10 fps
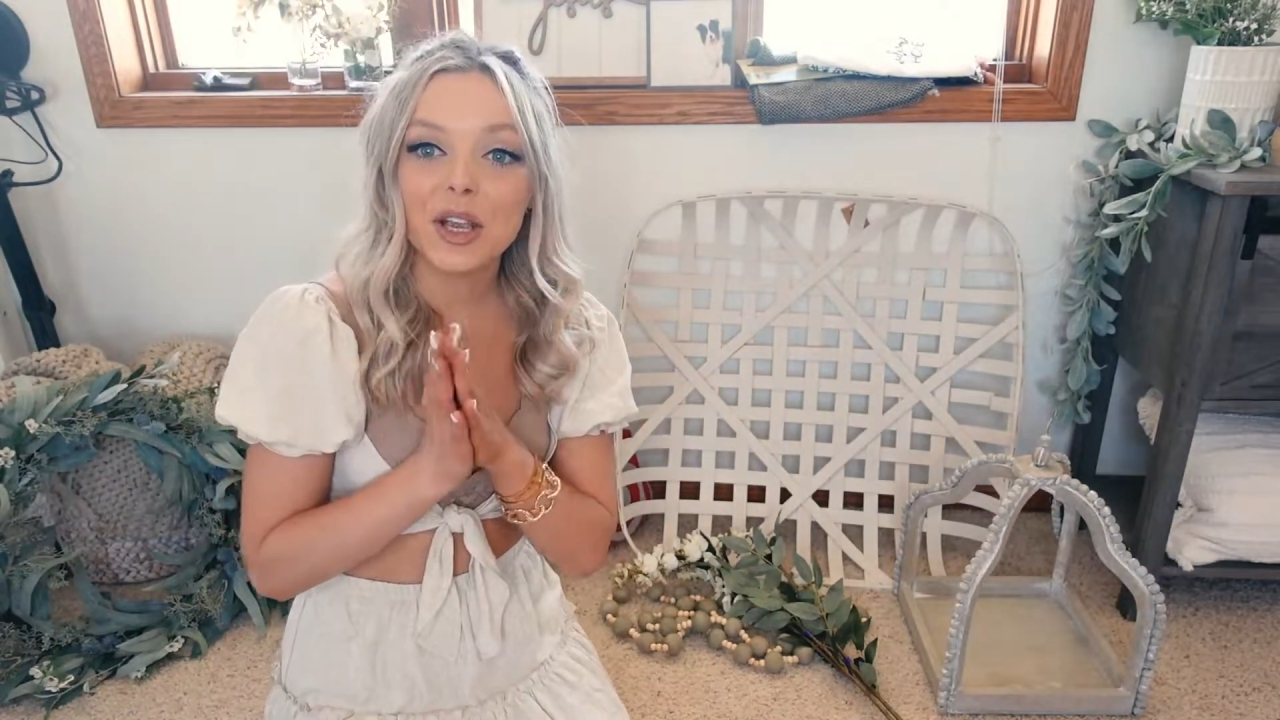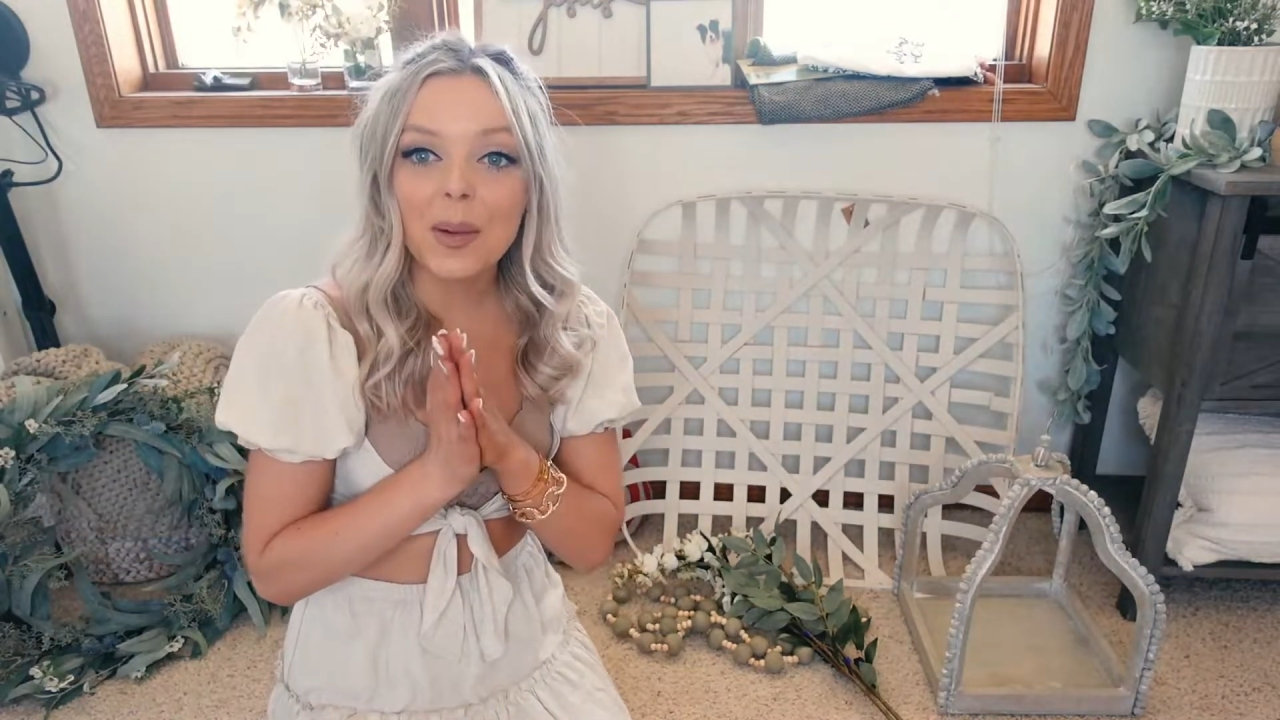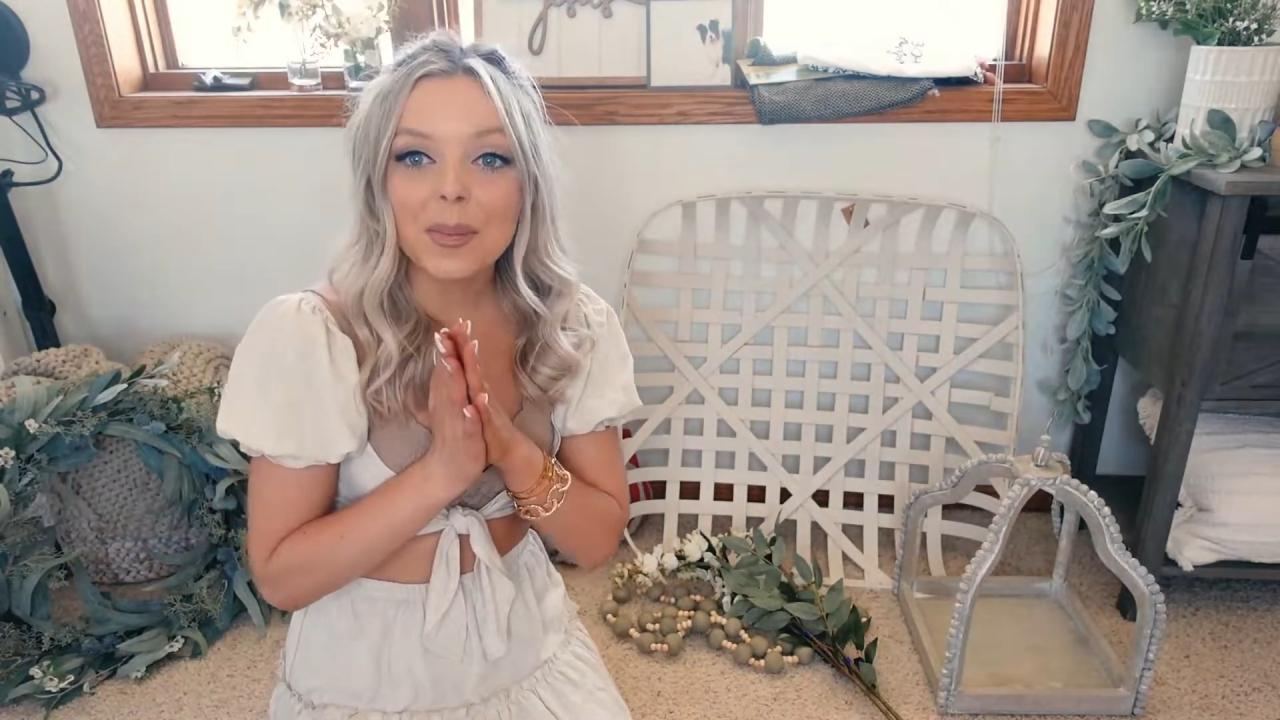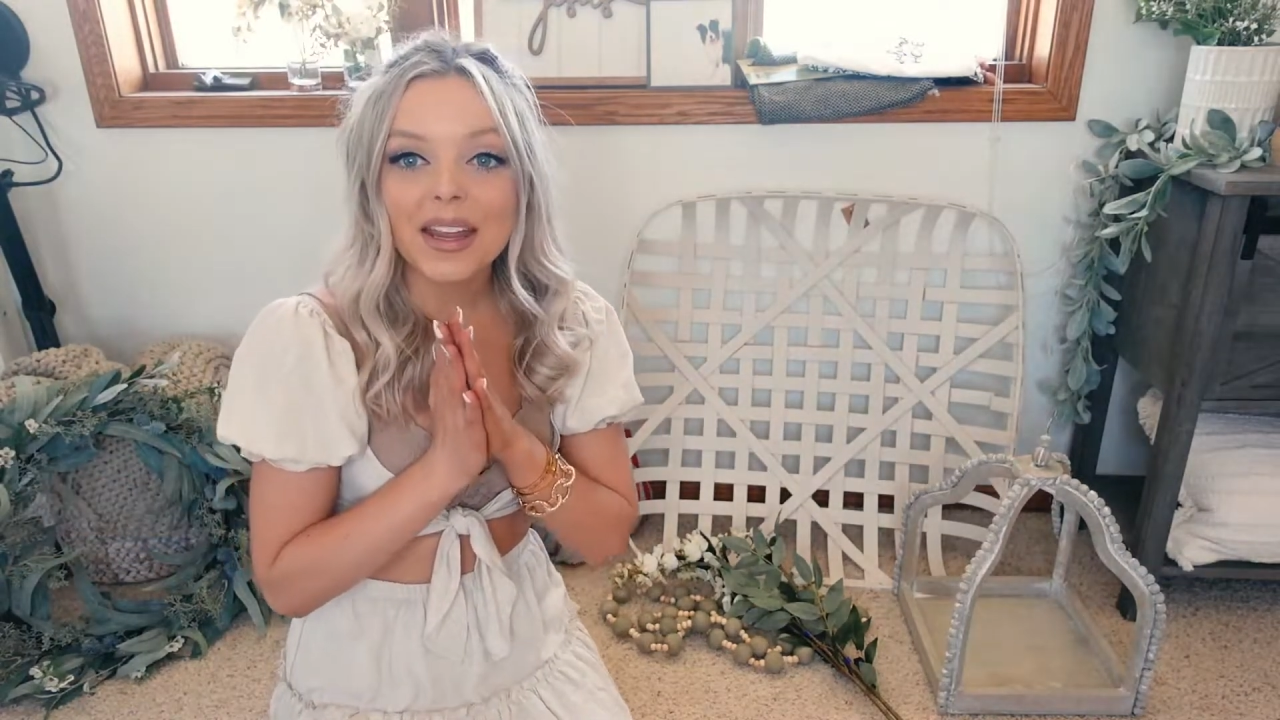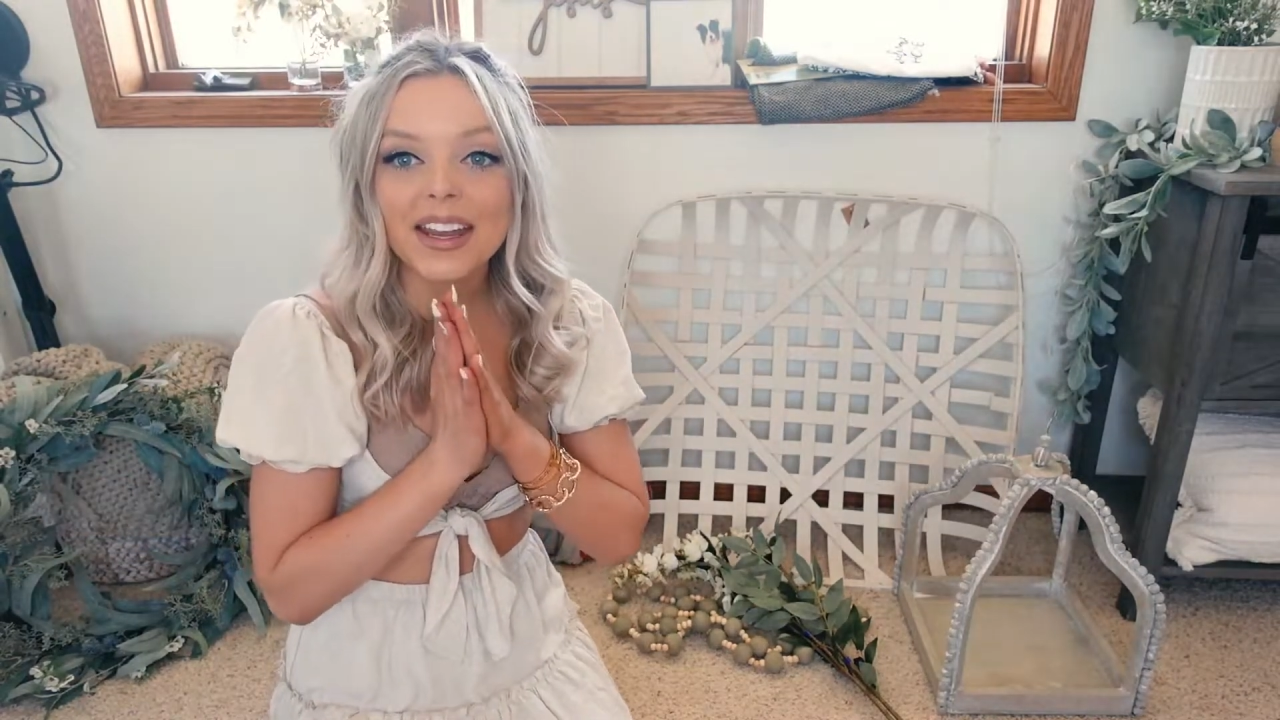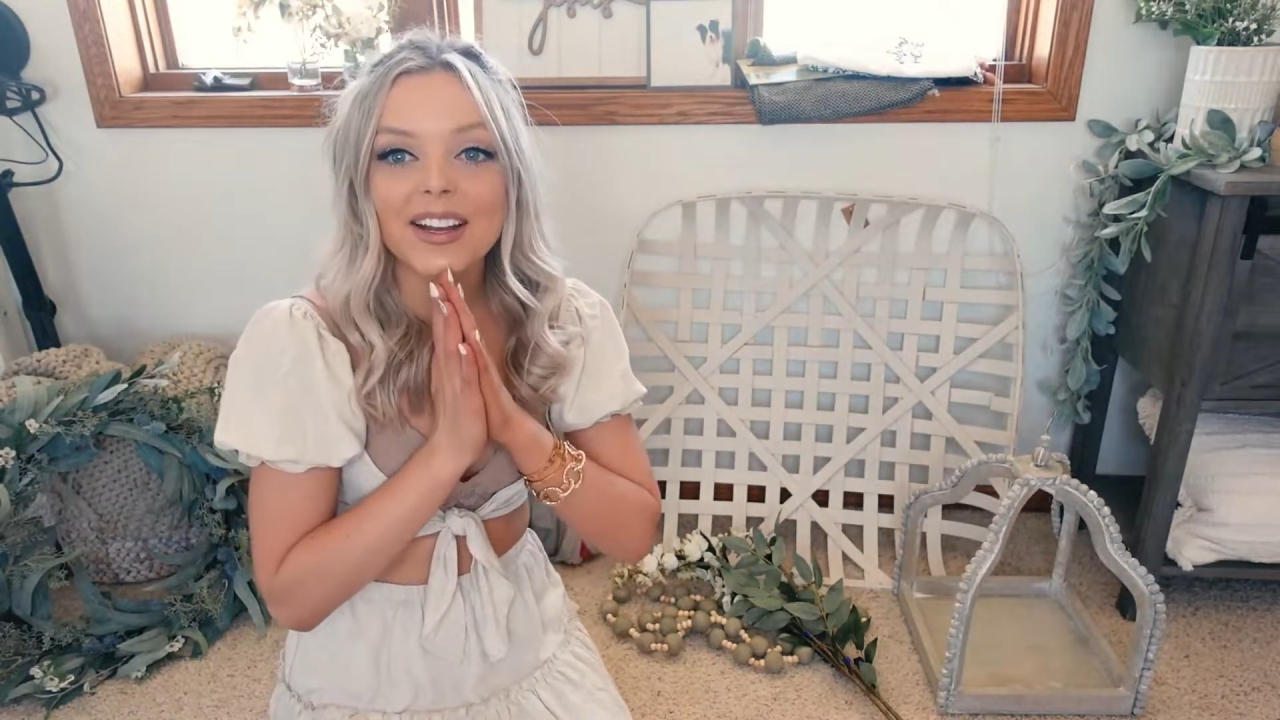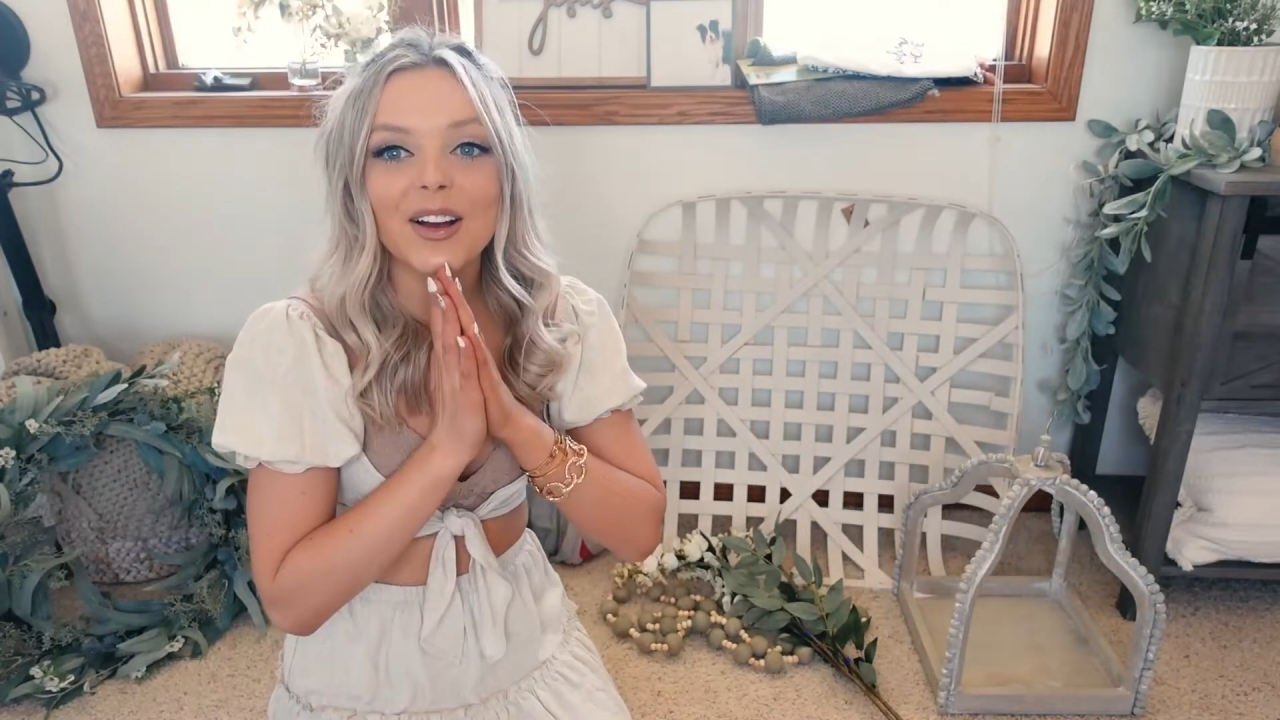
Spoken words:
jump in.